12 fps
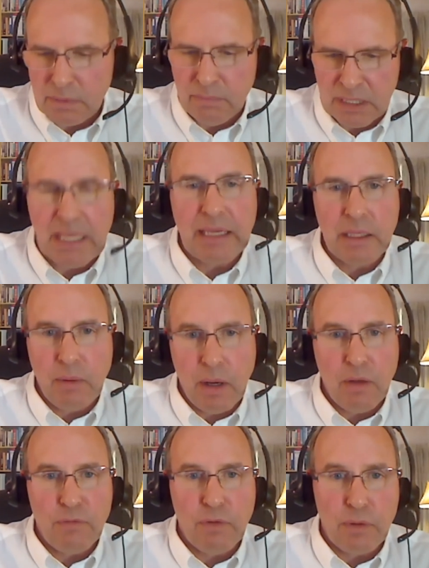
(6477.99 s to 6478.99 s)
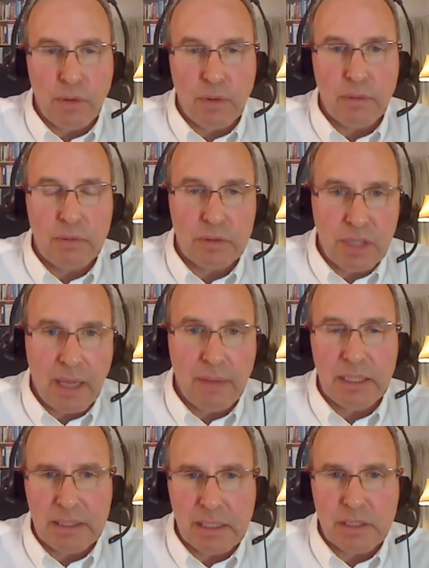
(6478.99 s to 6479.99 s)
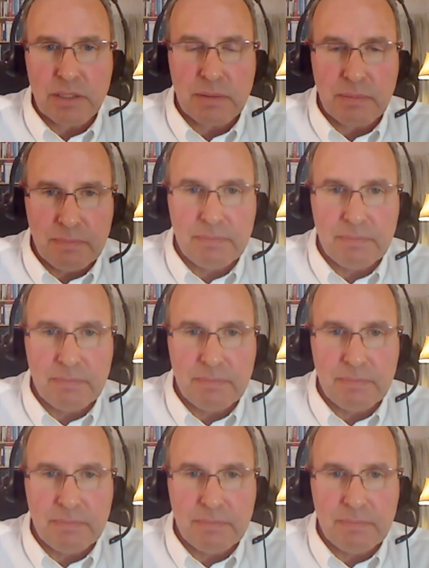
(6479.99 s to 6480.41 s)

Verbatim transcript: But thank you all for your your time and attention.